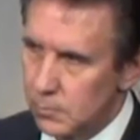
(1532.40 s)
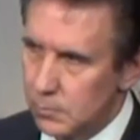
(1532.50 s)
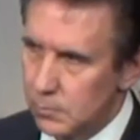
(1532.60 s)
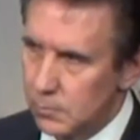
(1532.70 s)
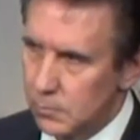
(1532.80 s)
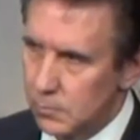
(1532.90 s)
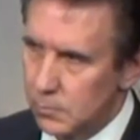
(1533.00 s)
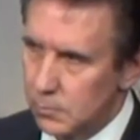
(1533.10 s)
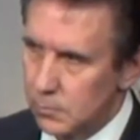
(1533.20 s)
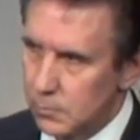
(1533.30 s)

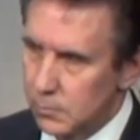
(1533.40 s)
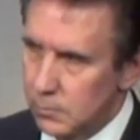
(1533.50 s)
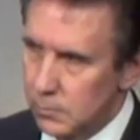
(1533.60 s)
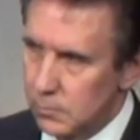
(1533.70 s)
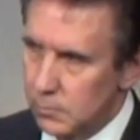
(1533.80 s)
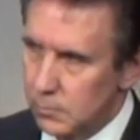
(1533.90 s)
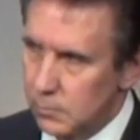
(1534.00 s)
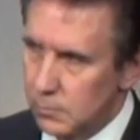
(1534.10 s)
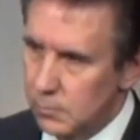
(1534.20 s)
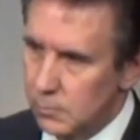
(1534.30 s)

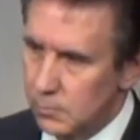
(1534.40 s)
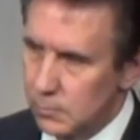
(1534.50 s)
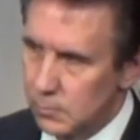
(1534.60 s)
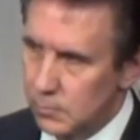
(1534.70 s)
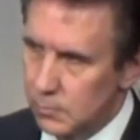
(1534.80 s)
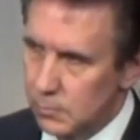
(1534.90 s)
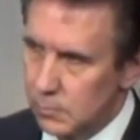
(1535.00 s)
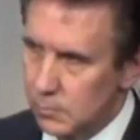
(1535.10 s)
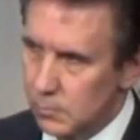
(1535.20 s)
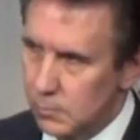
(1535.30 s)

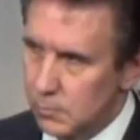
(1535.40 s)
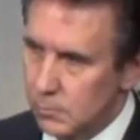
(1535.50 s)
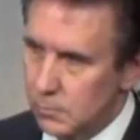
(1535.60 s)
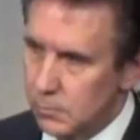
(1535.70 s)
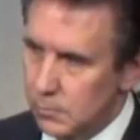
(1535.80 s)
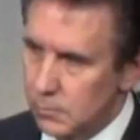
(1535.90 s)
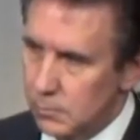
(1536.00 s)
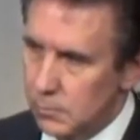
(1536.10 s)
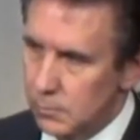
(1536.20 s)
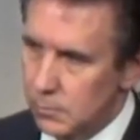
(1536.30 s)

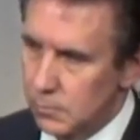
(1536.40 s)
This person isn't speaking.